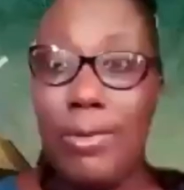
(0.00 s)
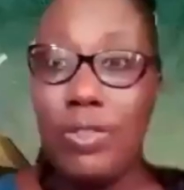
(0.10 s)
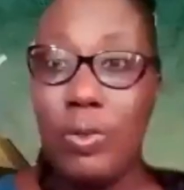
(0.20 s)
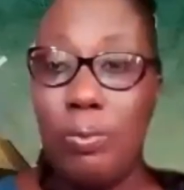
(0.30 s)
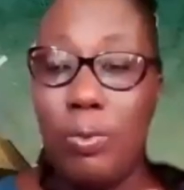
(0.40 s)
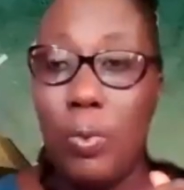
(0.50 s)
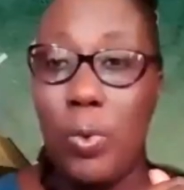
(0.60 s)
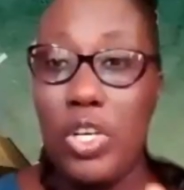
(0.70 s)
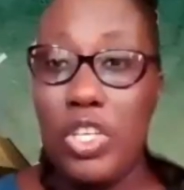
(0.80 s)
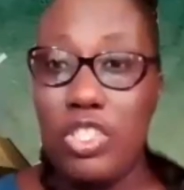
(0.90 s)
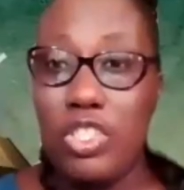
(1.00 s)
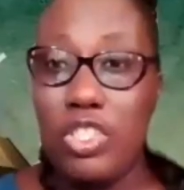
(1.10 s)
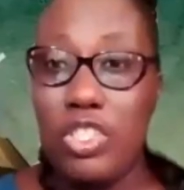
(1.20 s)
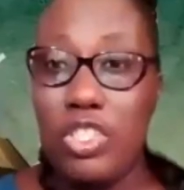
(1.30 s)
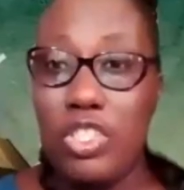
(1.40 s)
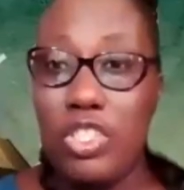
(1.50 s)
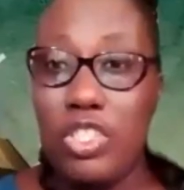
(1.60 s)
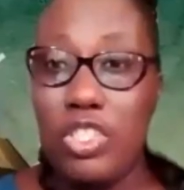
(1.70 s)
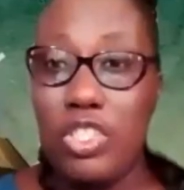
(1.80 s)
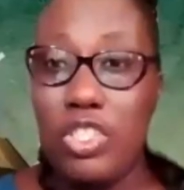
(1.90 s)
into worship.
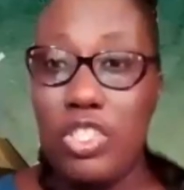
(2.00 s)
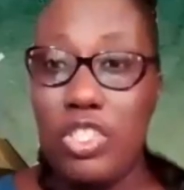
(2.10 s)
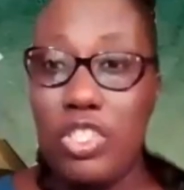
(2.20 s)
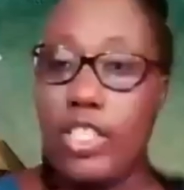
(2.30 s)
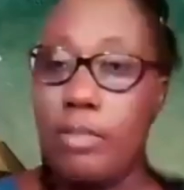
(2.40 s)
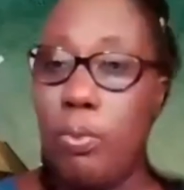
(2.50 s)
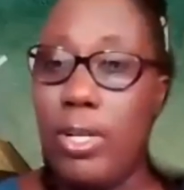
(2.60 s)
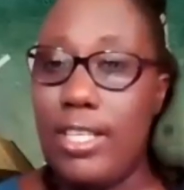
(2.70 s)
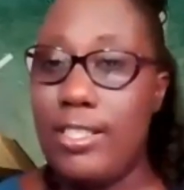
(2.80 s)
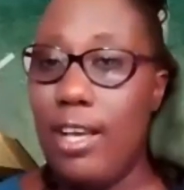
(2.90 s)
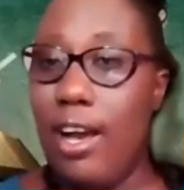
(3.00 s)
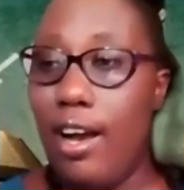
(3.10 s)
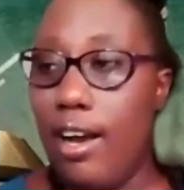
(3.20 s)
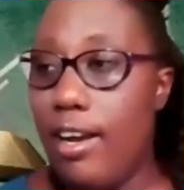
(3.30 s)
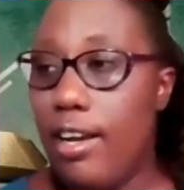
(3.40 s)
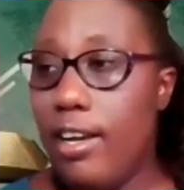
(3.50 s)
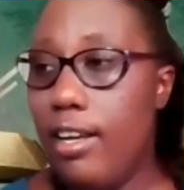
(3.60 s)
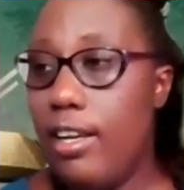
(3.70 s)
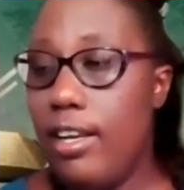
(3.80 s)
They just pull a song,